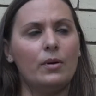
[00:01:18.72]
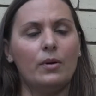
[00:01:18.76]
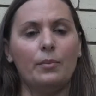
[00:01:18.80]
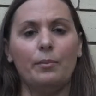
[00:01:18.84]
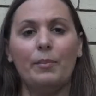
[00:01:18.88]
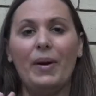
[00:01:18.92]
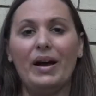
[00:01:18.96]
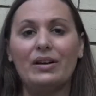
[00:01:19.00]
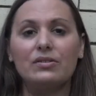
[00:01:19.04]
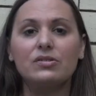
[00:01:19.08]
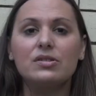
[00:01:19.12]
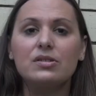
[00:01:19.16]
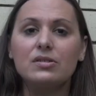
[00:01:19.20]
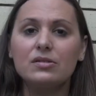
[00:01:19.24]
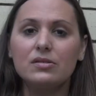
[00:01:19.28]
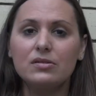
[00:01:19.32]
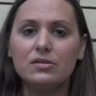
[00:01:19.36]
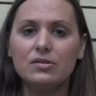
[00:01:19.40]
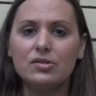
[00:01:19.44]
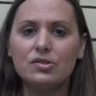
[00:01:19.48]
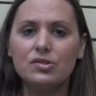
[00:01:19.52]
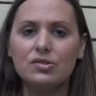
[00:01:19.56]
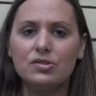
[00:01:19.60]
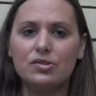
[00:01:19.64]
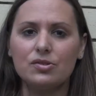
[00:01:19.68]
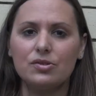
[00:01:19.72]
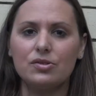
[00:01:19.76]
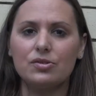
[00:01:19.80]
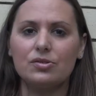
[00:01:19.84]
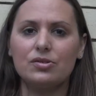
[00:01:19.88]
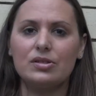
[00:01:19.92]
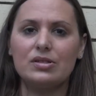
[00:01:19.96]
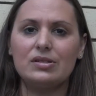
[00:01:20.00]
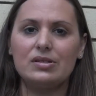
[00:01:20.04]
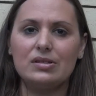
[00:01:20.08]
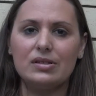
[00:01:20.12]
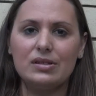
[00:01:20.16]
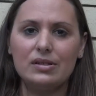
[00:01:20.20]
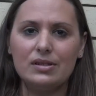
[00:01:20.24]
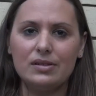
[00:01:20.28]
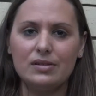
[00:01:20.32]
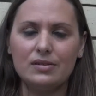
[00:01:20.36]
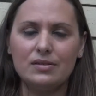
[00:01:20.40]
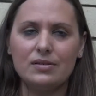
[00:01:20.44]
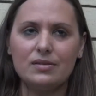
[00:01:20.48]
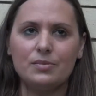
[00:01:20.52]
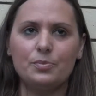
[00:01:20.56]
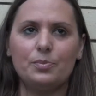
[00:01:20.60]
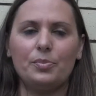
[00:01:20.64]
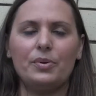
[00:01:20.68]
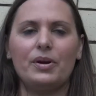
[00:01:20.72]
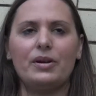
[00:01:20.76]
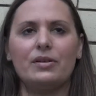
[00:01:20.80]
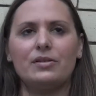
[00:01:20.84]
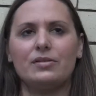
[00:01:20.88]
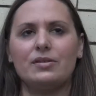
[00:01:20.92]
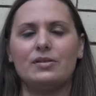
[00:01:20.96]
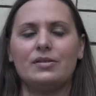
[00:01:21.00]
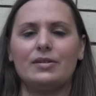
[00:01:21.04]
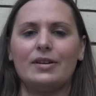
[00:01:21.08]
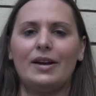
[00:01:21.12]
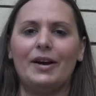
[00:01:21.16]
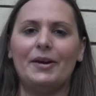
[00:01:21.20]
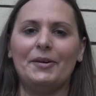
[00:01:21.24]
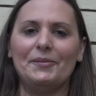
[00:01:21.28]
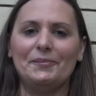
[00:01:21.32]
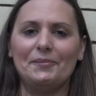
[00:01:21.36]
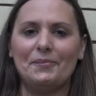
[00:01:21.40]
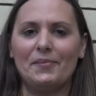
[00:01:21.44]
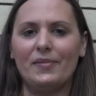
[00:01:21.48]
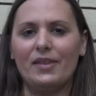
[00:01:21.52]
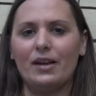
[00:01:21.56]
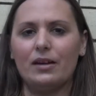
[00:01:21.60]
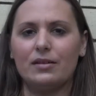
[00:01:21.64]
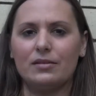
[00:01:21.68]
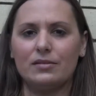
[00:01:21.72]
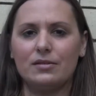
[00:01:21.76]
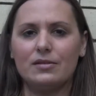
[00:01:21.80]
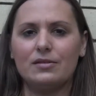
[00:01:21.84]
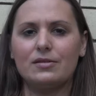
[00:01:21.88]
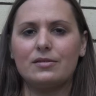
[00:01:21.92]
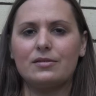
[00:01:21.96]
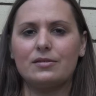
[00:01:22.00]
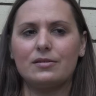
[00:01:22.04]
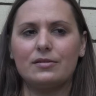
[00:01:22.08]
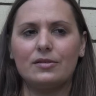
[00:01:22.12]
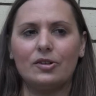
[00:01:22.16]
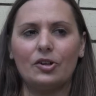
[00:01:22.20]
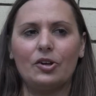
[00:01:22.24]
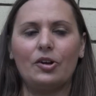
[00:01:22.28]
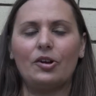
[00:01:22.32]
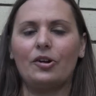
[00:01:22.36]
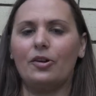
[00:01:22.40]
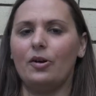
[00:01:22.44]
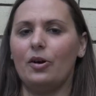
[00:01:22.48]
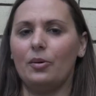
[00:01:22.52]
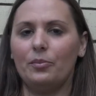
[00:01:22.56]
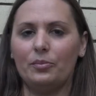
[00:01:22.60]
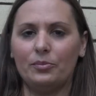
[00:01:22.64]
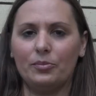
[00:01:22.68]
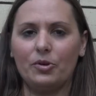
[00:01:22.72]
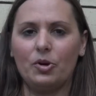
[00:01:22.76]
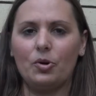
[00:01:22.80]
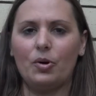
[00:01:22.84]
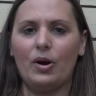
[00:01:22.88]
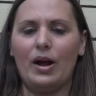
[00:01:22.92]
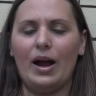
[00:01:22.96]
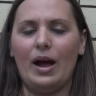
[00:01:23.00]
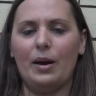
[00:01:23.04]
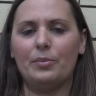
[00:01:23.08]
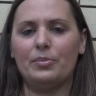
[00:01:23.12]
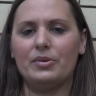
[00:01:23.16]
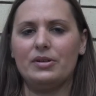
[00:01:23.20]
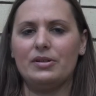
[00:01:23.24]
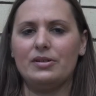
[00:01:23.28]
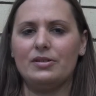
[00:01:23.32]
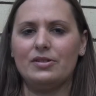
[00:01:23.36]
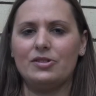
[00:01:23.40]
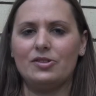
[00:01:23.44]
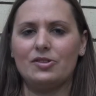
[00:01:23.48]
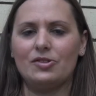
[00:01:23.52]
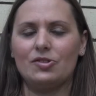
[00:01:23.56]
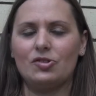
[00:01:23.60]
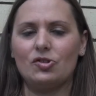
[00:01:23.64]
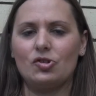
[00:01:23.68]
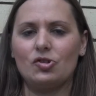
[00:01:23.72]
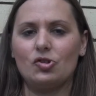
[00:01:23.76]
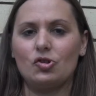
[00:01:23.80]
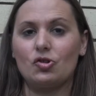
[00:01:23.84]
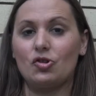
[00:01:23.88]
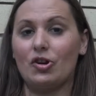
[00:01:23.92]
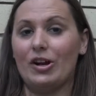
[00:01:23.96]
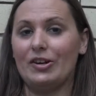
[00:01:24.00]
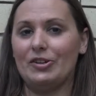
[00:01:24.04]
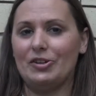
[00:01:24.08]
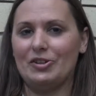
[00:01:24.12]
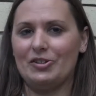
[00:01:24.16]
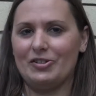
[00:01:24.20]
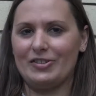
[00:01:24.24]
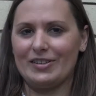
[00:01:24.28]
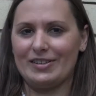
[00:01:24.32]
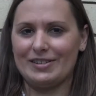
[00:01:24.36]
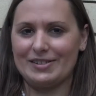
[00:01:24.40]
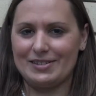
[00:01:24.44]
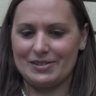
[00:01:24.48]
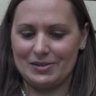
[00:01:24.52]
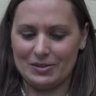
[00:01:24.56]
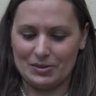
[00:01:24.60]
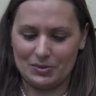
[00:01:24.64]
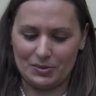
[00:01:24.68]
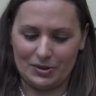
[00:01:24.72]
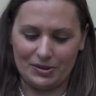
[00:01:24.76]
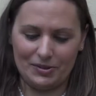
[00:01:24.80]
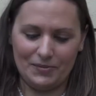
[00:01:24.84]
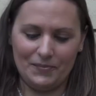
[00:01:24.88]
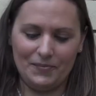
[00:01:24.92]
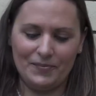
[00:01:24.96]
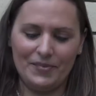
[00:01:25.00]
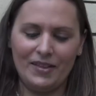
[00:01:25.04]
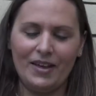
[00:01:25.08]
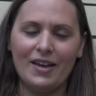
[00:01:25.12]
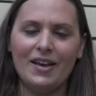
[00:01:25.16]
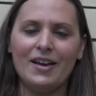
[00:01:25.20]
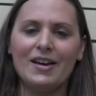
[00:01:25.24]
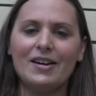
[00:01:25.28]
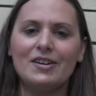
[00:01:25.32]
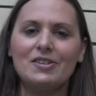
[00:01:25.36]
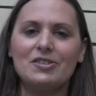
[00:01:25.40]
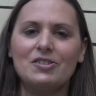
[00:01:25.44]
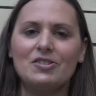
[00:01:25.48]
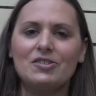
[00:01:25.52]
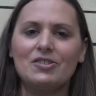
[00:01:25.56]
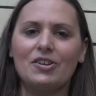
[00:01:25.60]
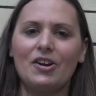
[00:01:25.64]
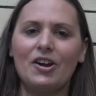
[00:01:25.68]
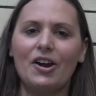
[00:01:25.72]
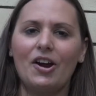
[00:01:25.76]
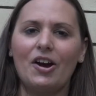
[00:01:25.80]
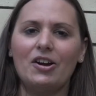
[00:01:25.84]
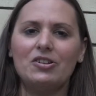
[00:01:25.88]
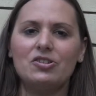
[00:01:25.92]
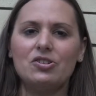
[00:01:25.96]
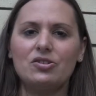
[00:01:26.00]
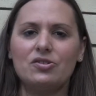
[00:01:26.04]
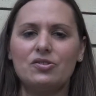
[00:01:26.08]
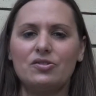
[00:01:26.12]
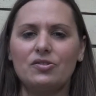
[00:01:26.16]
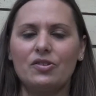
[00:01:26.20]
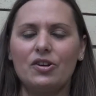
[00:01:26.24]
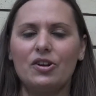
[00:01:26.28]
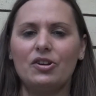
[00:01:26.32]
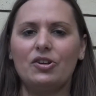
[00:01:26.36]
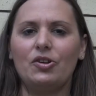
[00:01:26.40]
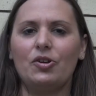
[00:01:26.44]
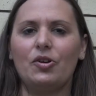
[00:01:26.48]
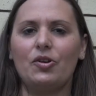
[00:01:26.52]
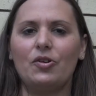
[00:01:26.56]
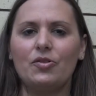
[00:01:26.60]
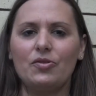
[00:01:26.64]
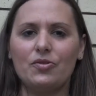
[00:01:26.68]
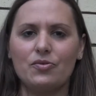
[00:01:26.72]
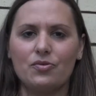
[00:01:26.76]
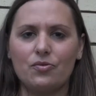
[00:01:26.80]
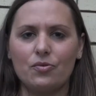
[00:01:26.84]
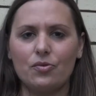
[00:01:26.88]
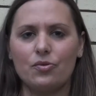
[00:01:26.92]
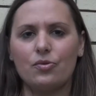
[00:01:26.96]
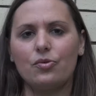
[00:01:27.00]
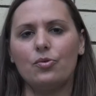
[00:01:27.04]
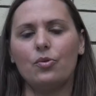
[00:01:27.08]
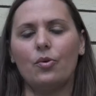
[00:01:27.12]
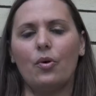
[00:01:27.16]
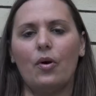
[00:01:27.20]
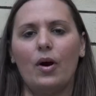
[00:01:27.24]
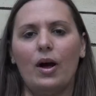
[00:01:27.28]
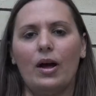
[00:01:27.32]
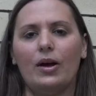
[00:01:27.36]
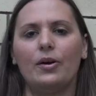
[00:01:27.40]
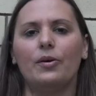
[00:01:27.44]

mountains to cities, but I'm quite happy to try new things as well. So I just thought I'd go through